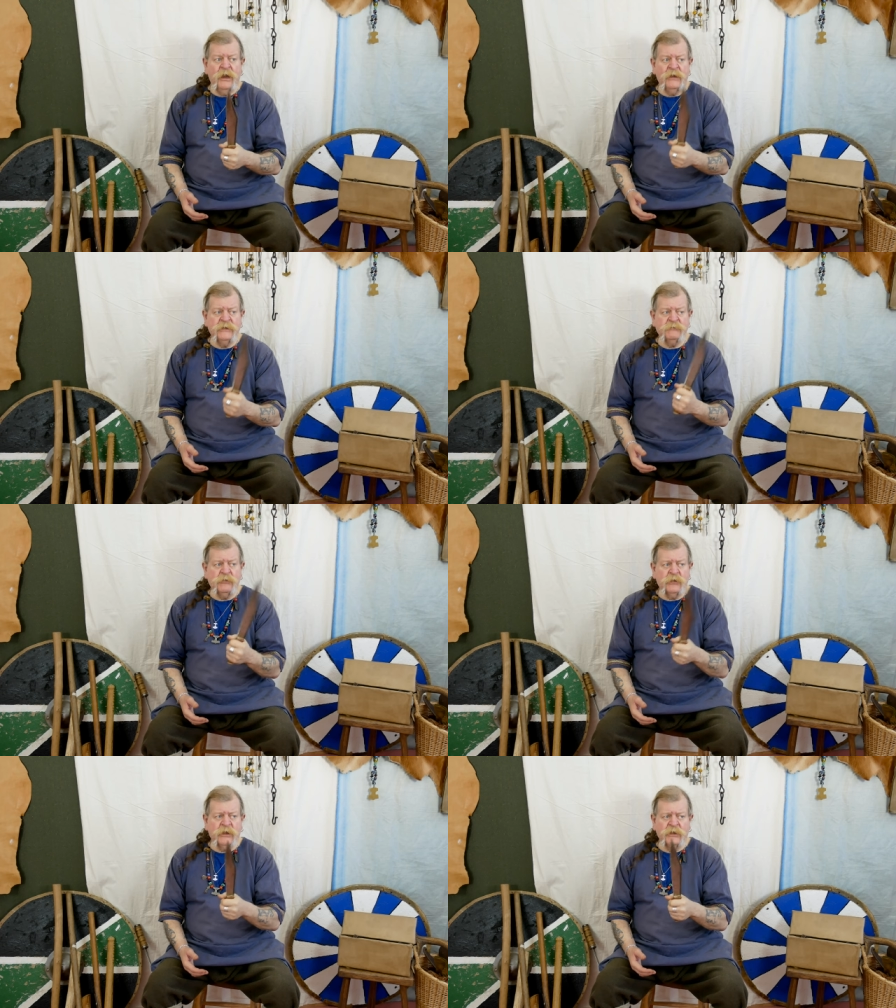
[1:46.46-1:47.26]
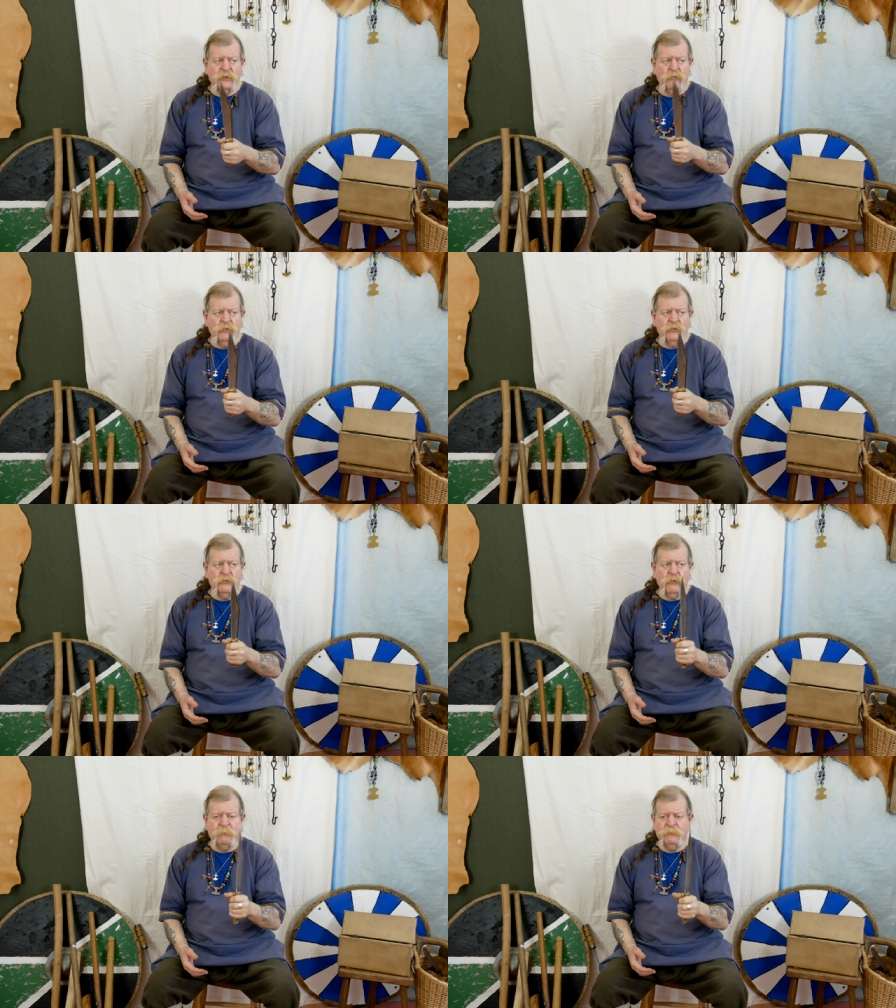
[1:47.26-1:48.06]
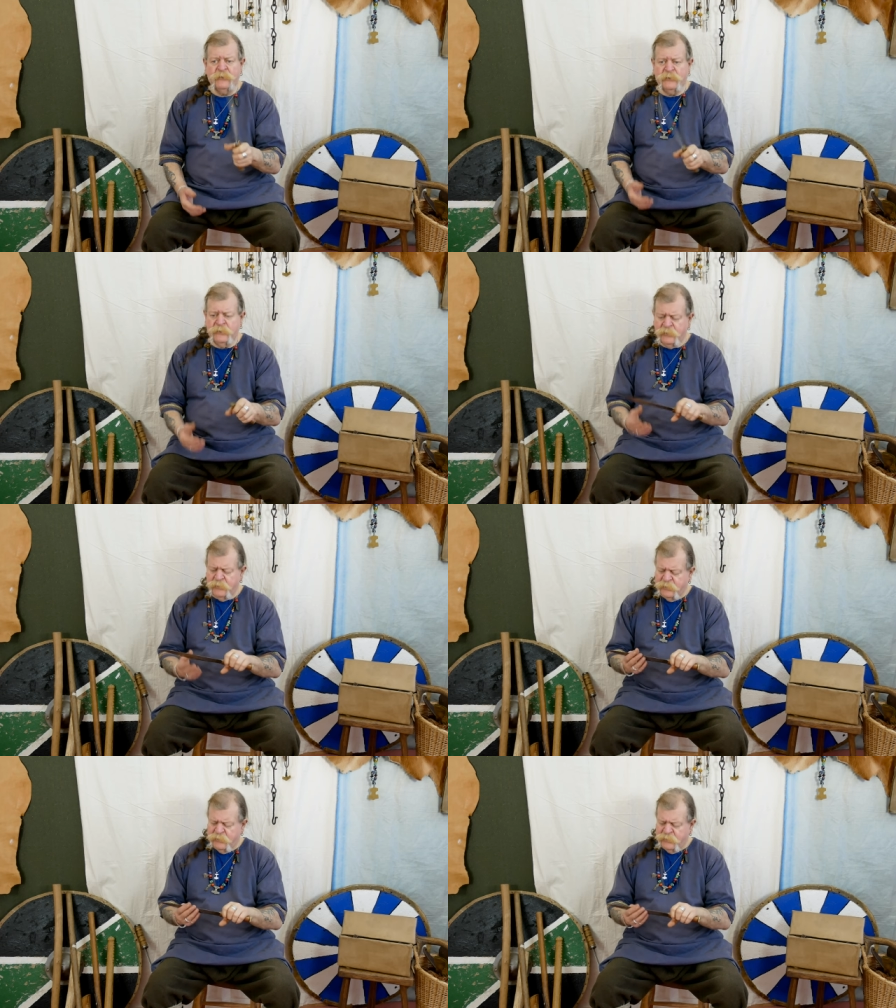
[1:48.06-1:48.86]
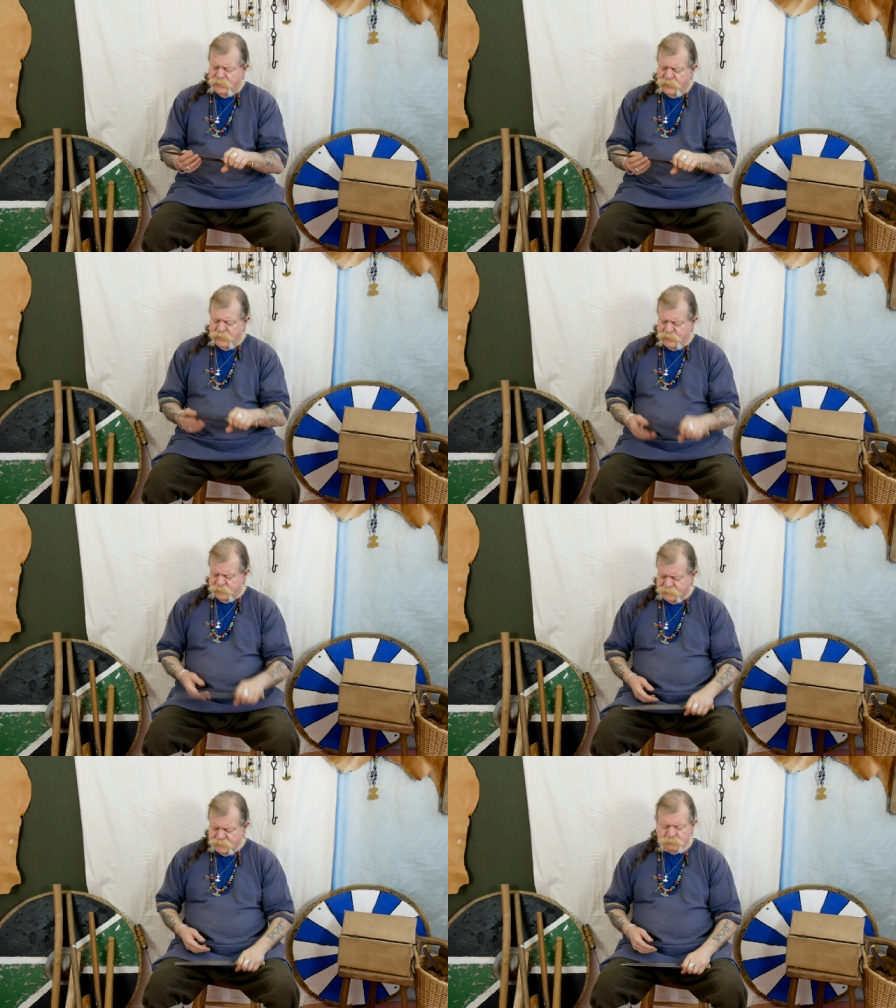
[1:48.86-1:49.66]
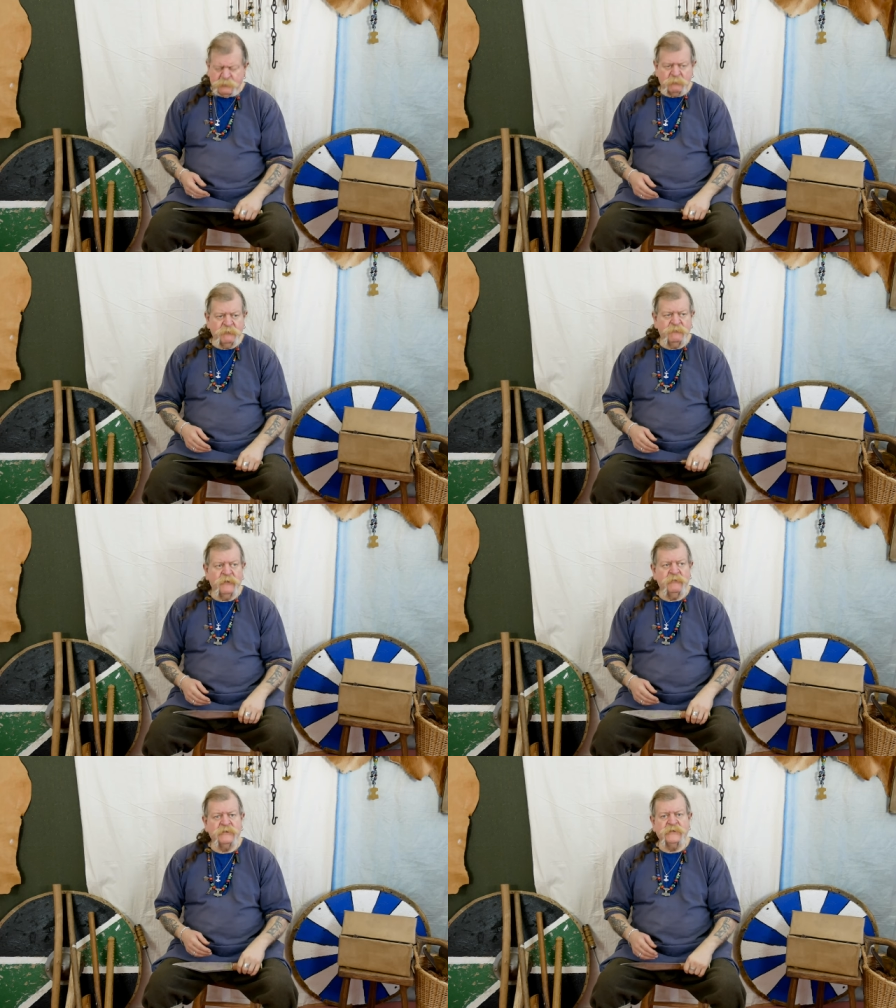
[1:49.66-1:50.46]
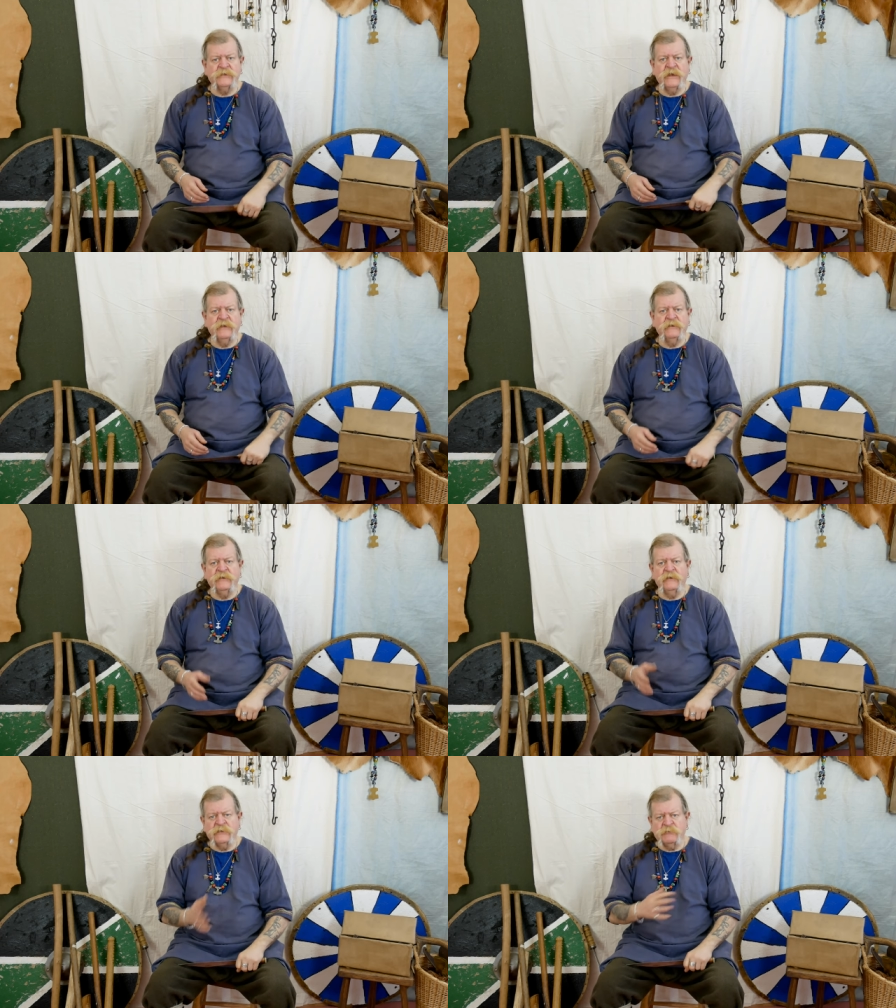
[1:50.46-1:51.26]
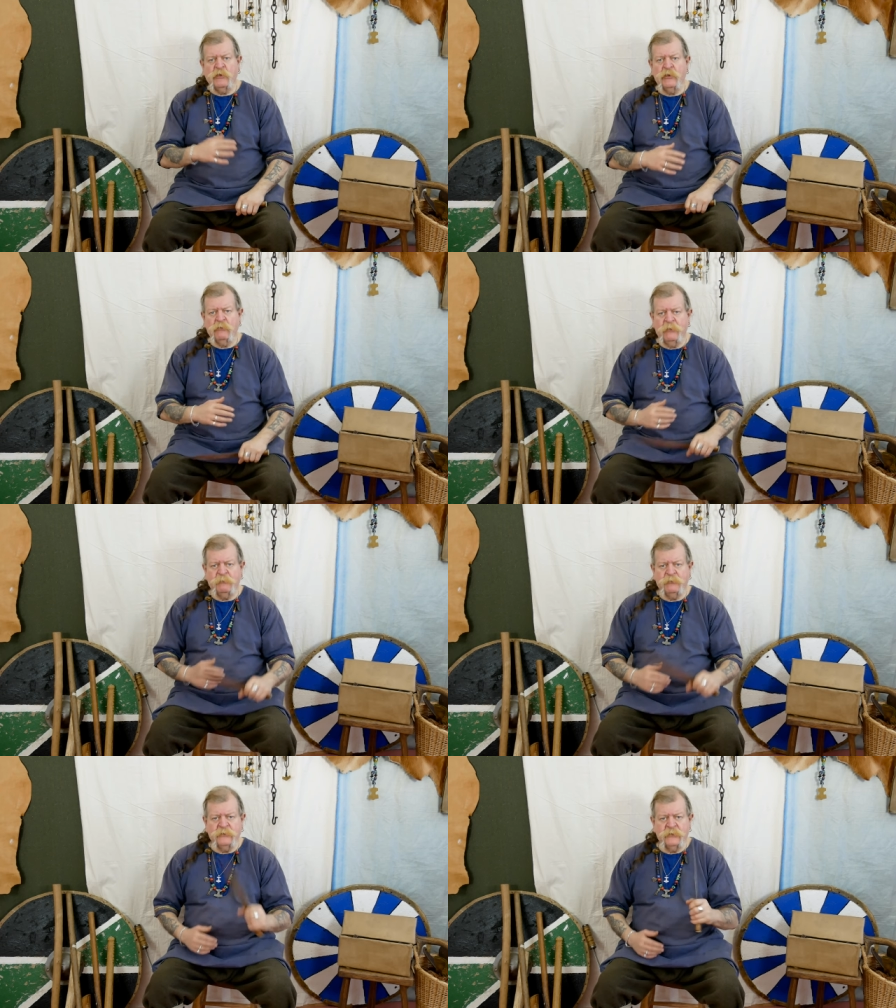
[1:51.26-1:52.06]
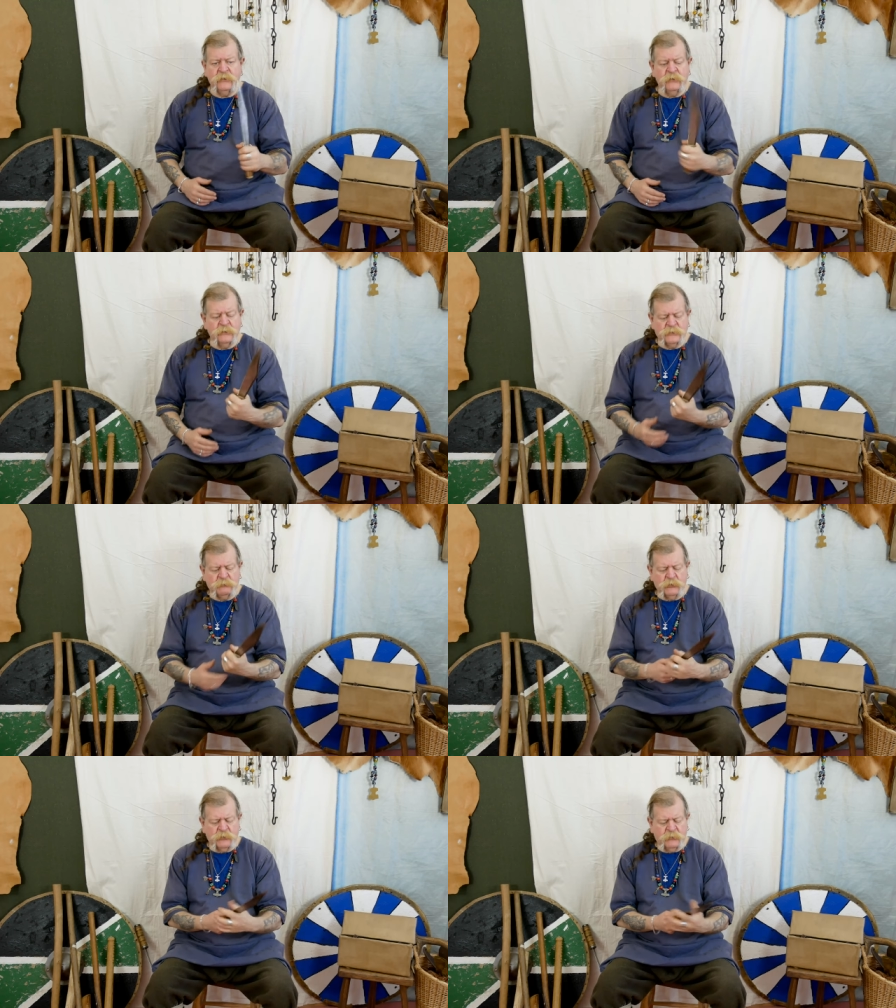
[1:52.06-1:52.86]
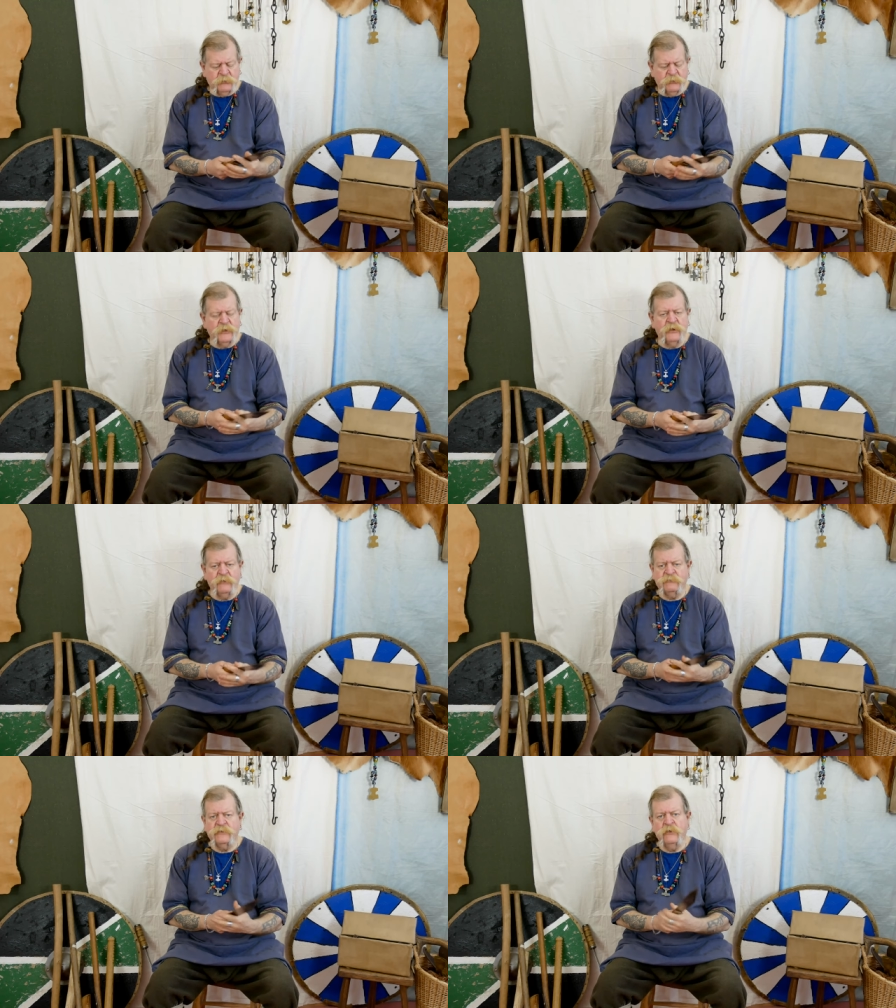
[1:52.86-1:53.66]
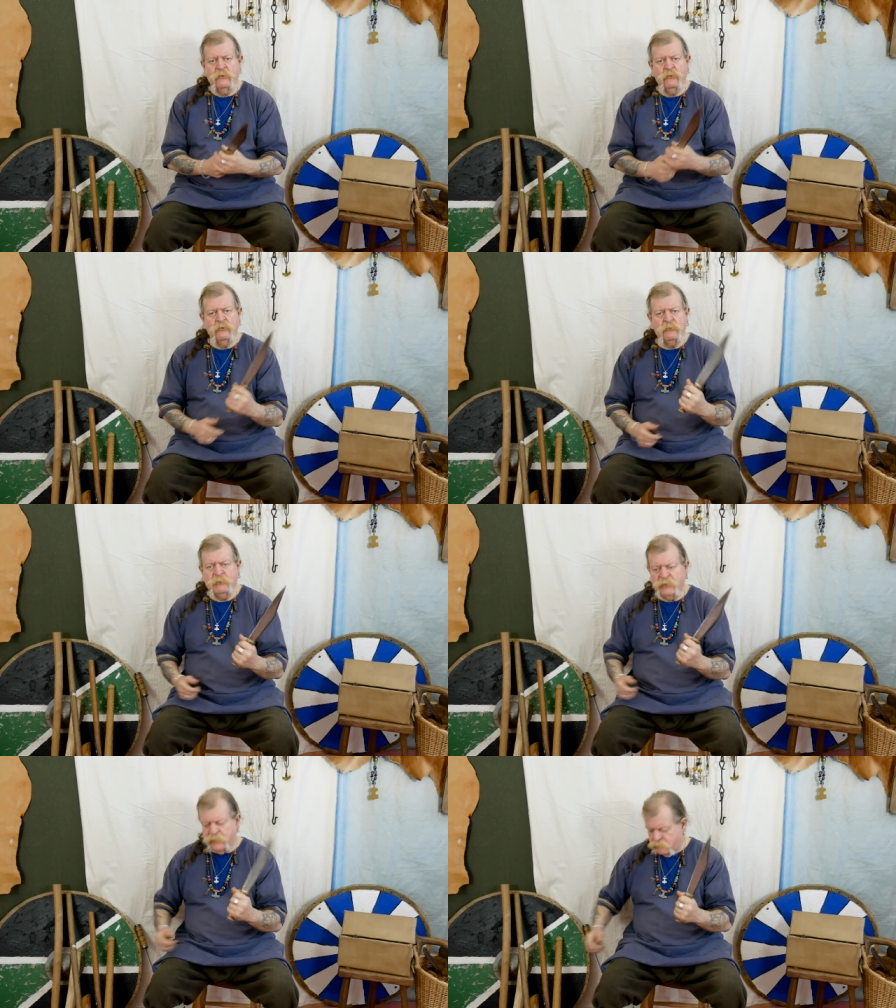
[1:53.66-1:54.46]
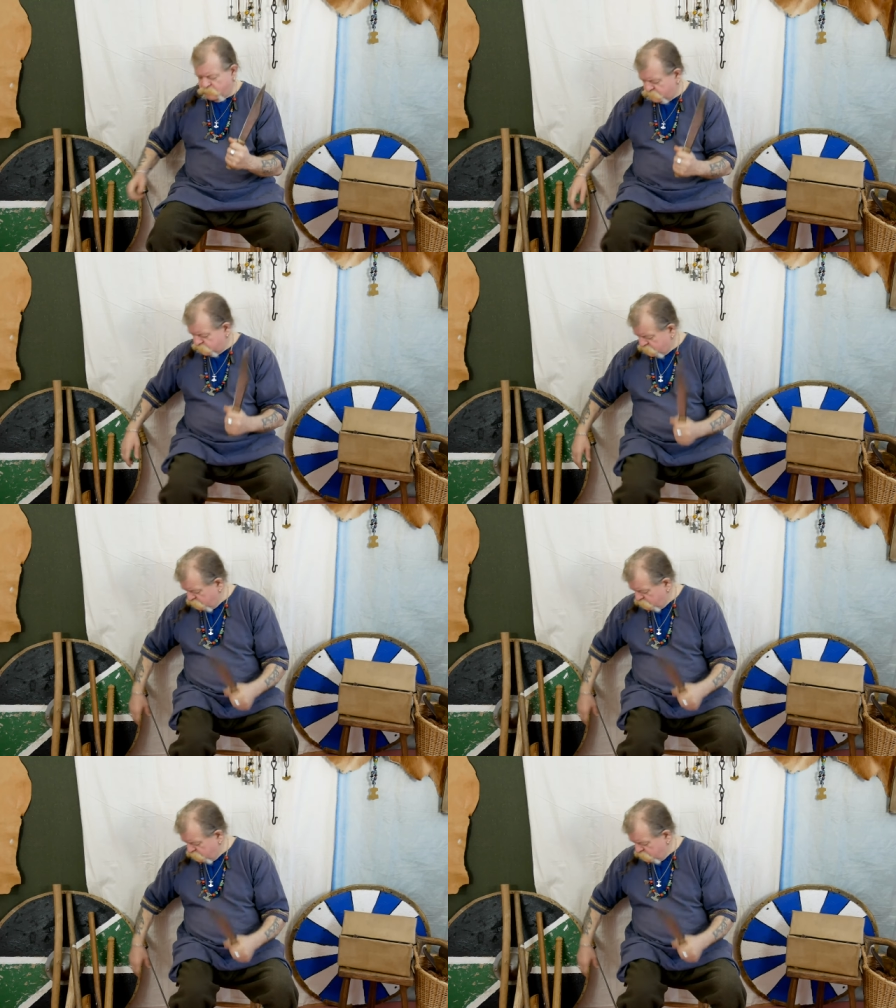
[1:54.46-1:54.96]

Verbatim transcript: It's more like a war weapon. And I think it's probably fairer to say the smaller weapon, smaller knives would be used.